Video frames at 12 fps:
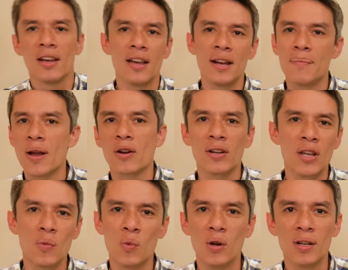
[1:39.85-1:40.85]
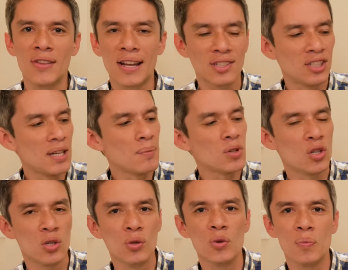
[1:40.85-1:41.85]
an American wood that seemed
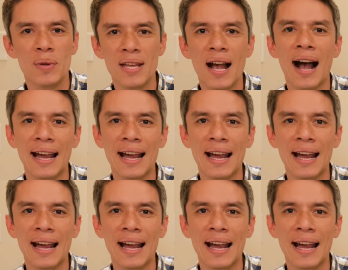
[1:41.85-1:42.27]
to be